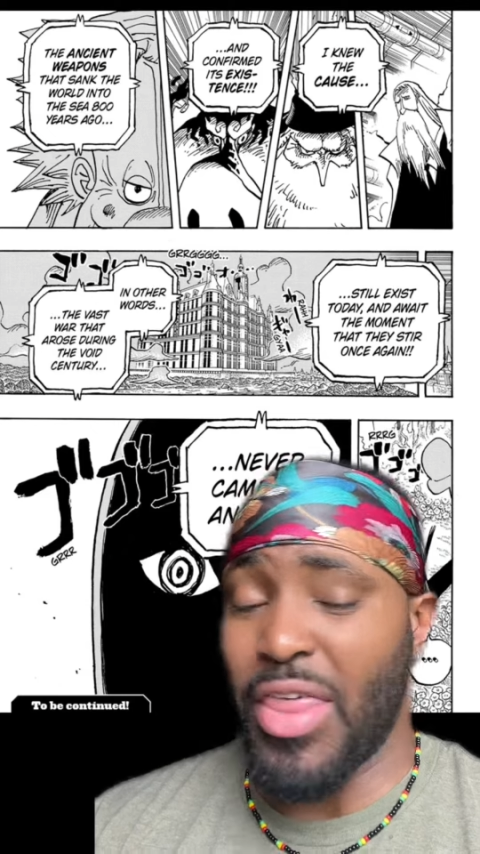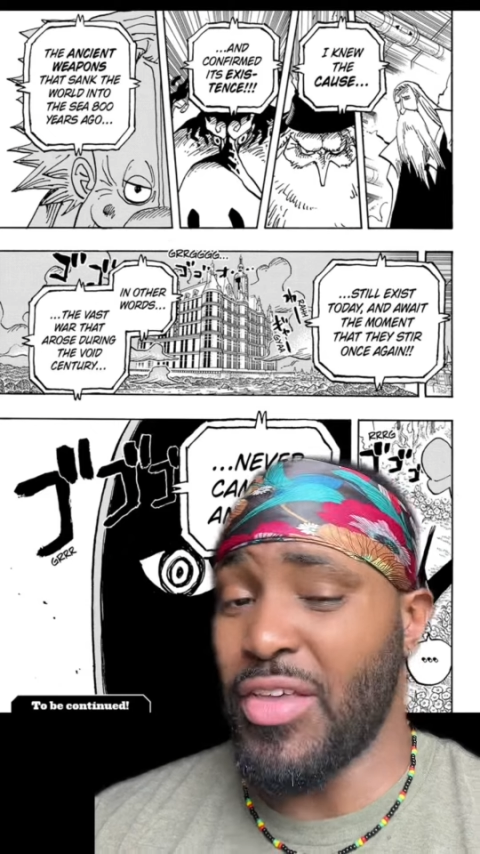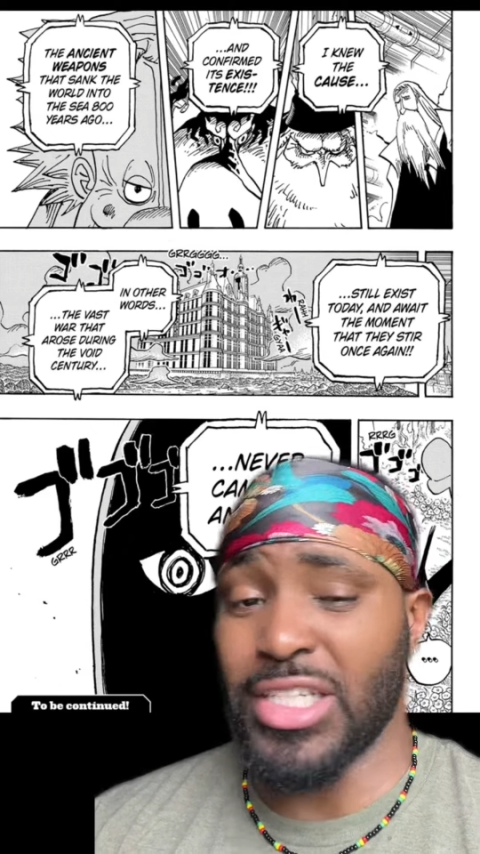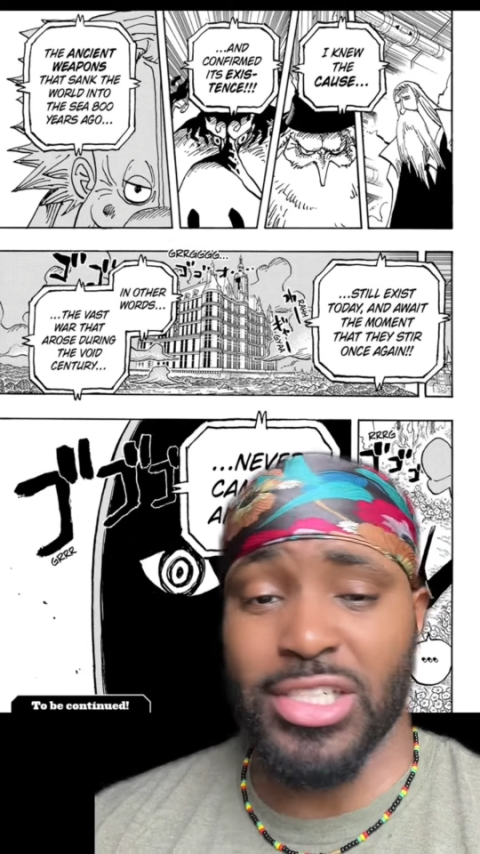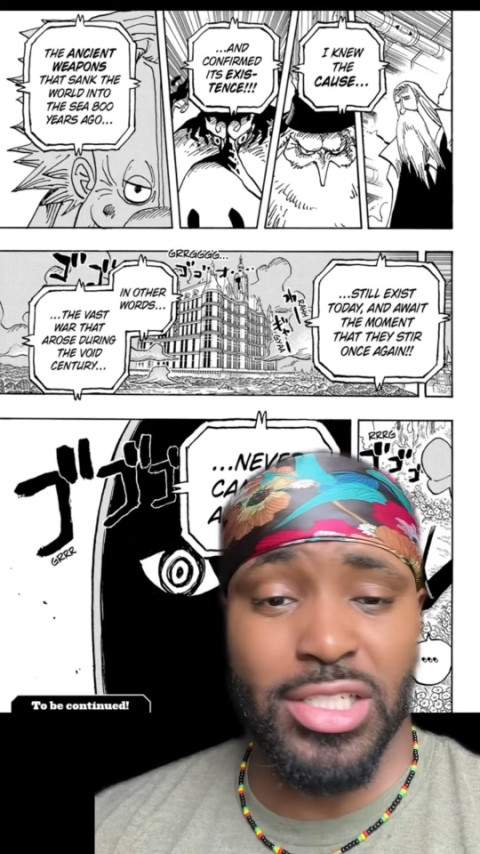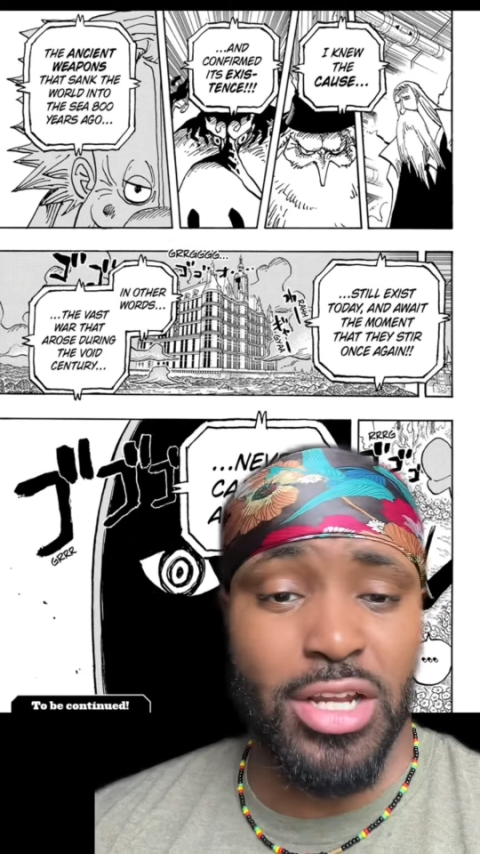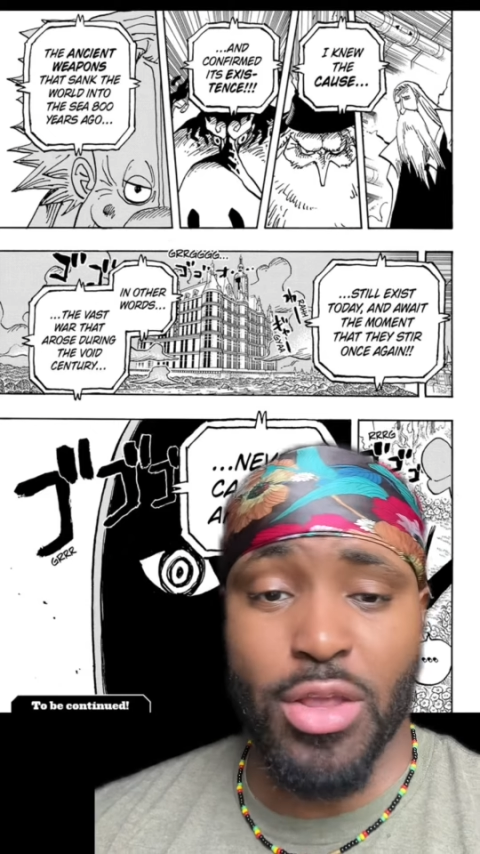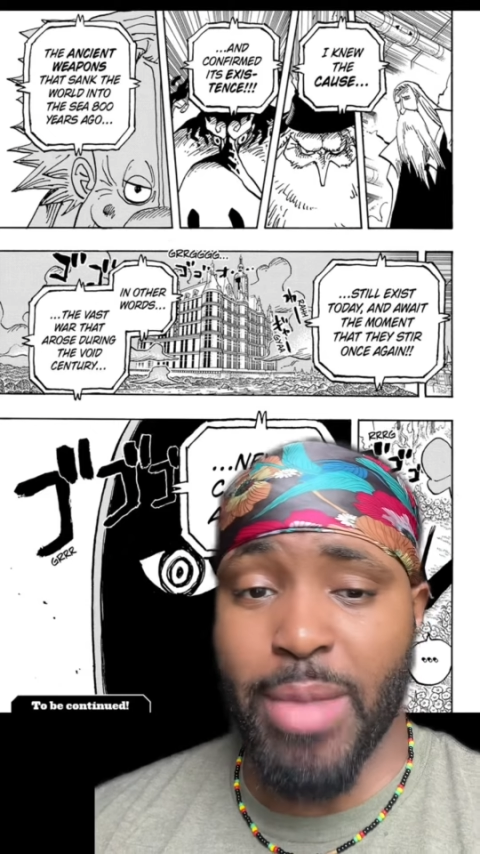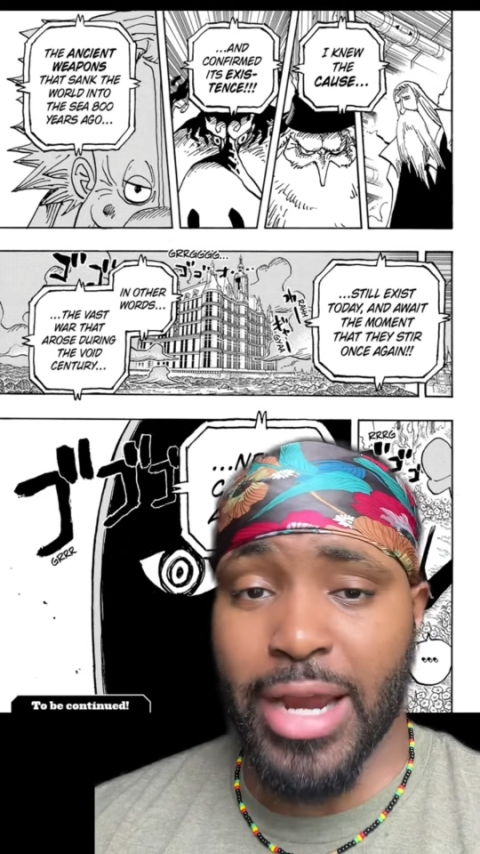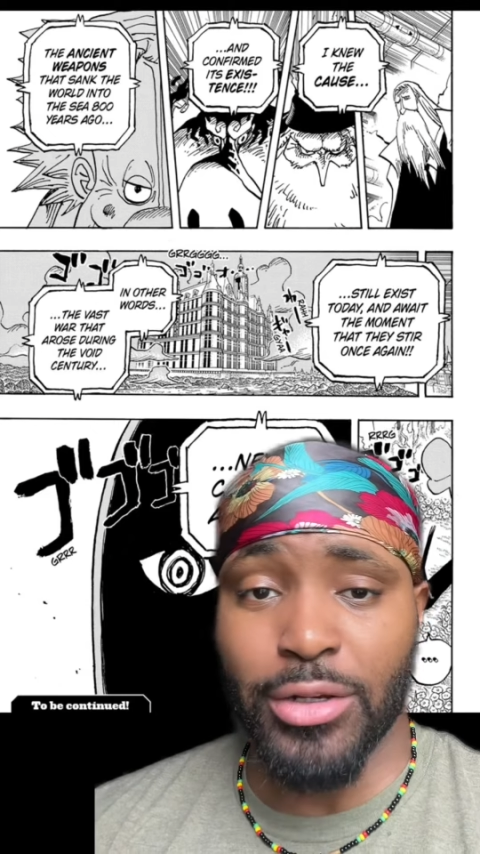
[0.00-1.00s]
this is just another
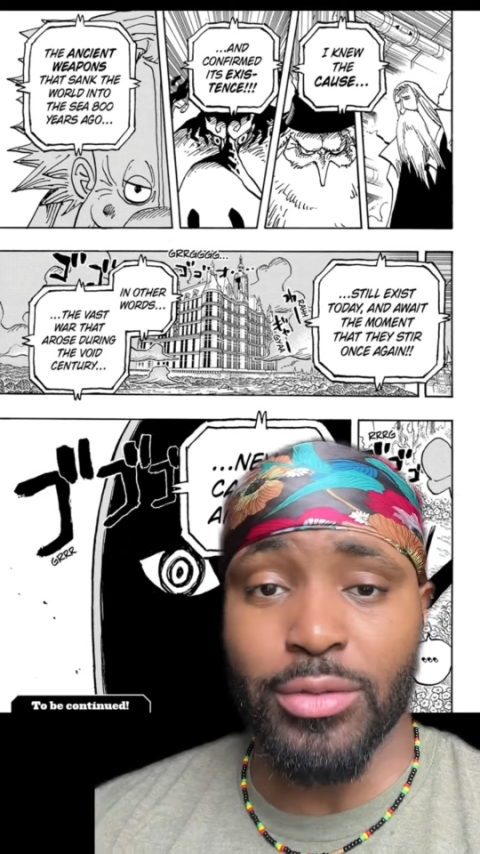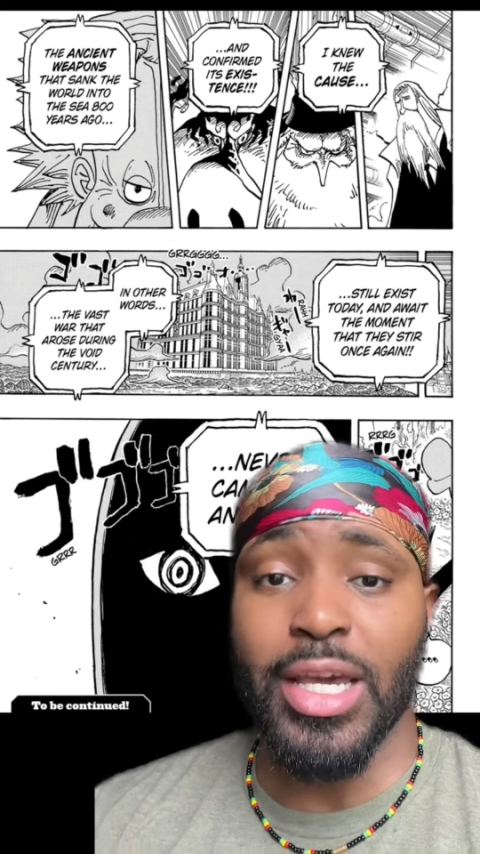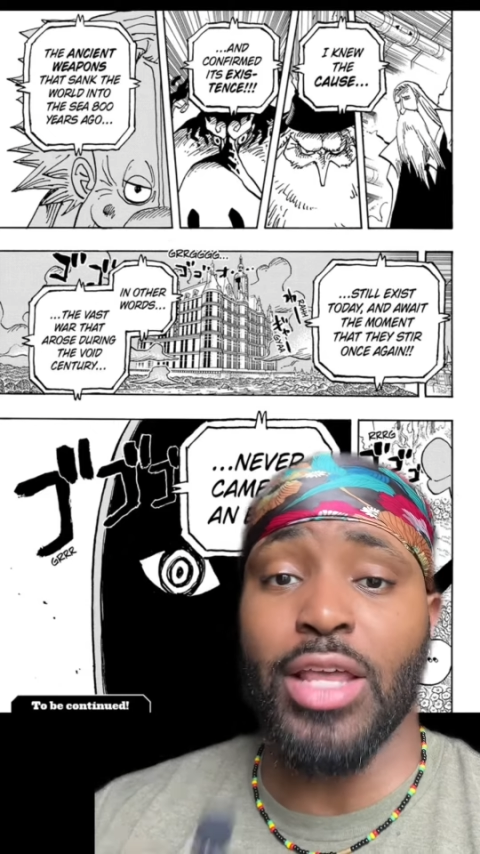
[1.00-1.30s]
battle